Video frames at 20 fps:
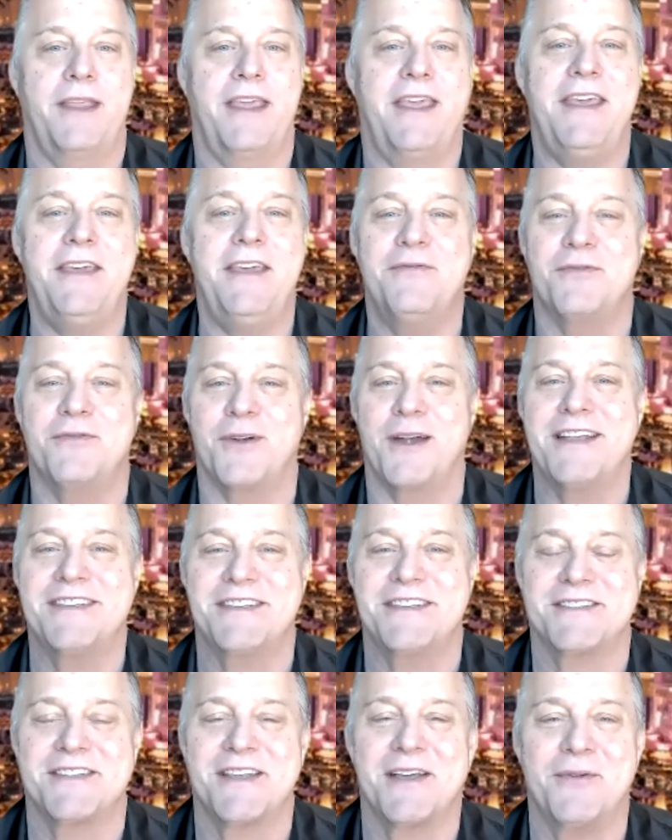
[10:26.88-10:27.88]
key
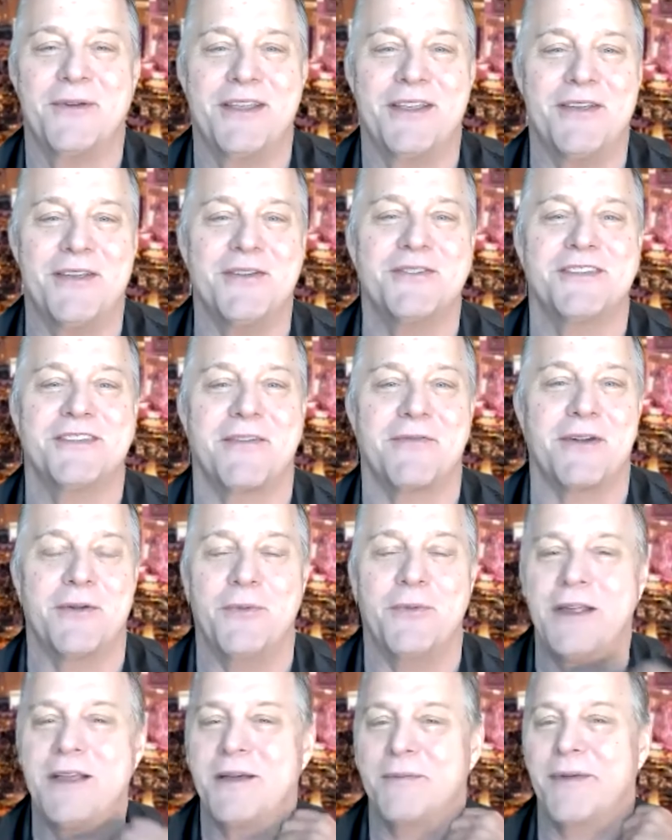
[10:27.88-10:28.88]
phrases that we use every
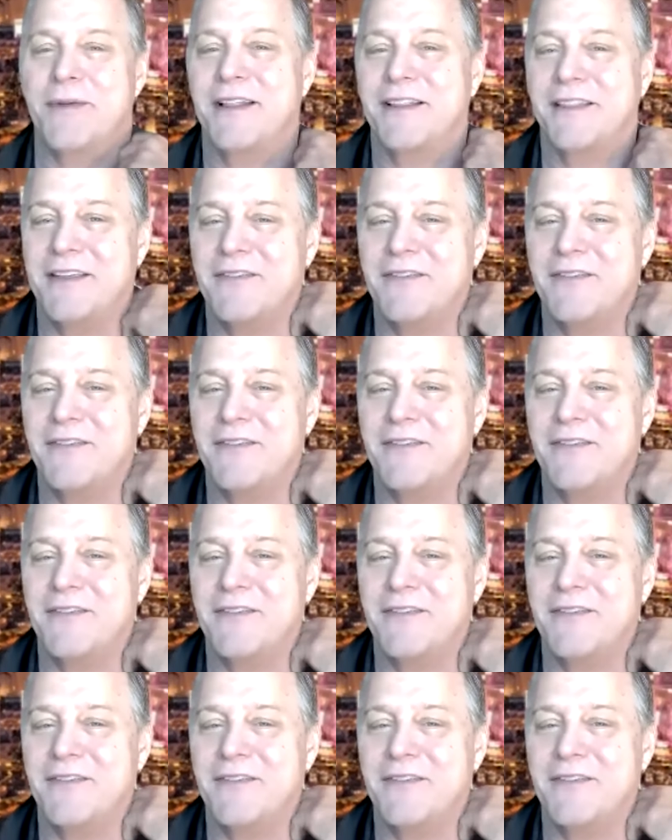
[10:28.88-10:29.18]
week about